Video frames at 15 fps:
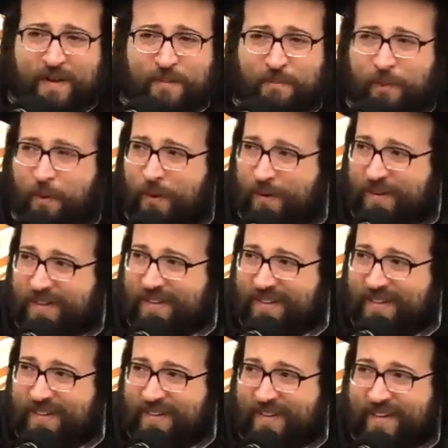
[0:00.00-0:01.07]
boy,
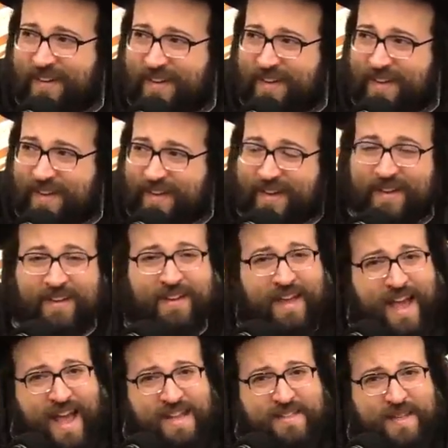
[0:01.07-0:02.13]
and he
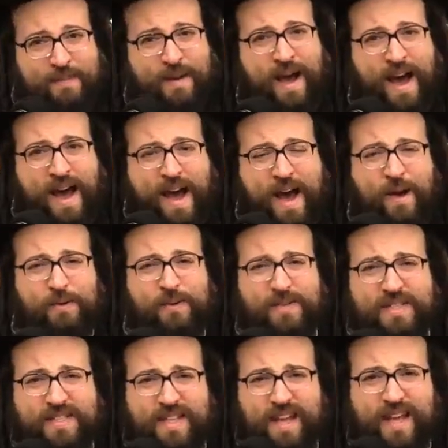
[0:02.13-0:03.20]
asked him, how
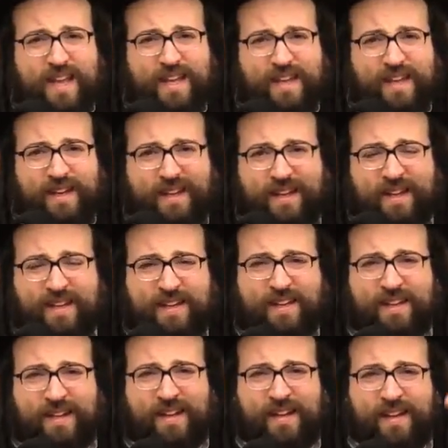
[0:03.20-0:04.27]
you say
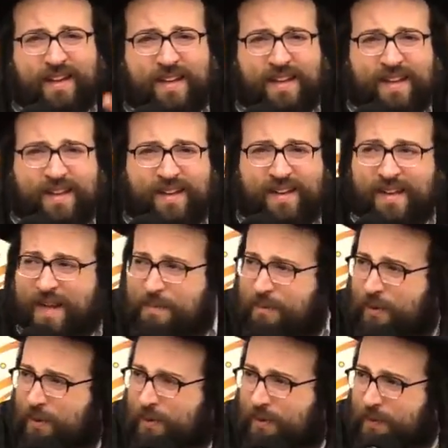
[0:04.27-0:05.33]
in
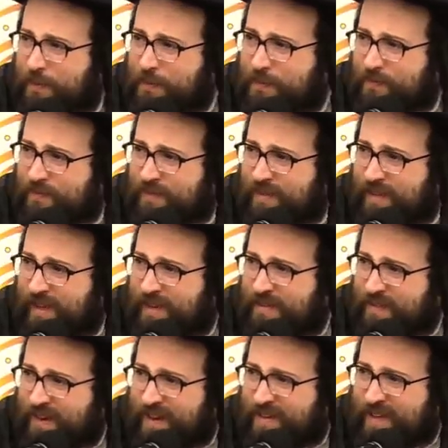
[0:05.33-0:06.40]
Hebrew, in
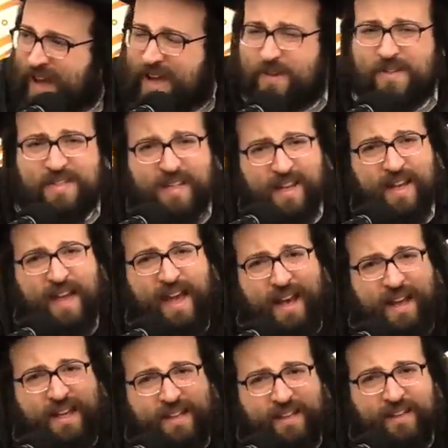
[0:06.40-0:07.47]
Ivrit, how you say
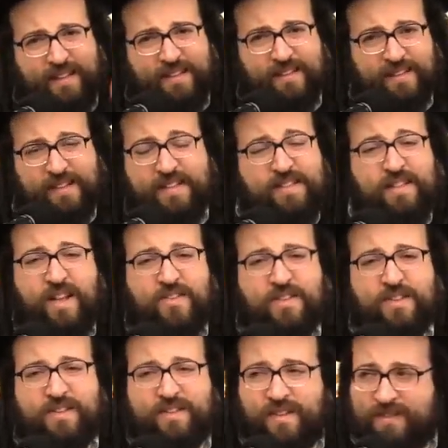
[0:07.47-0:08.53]
Ehrlich Yid? There's no
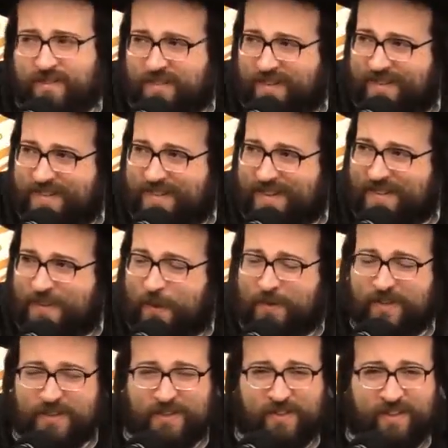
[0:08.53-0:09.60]

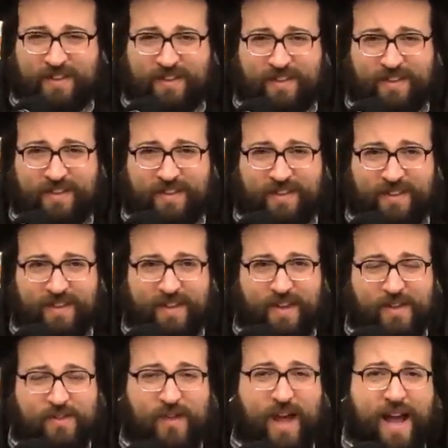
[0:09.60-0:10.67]
such a thing.
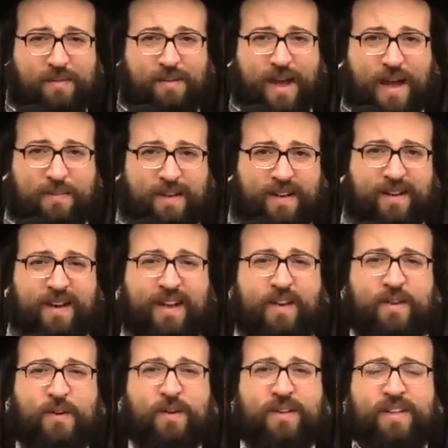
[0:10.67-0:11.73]
So I'm going to learn
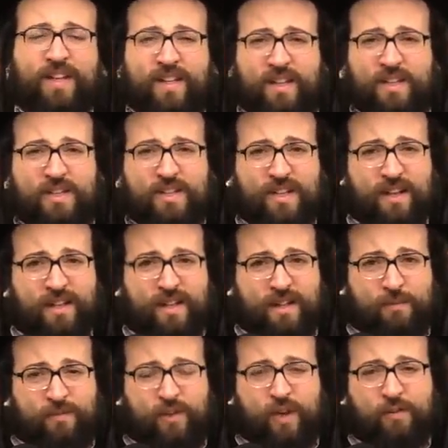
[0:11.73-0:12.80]
you in Yiddish, a
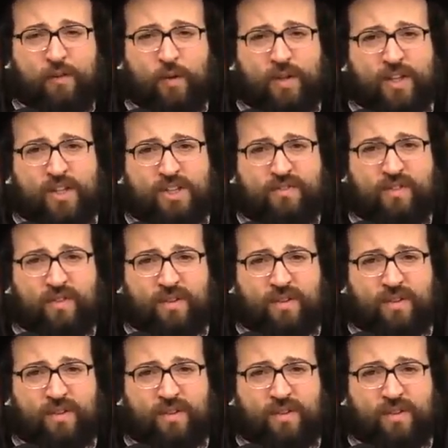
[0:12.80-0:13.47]
few Yiddish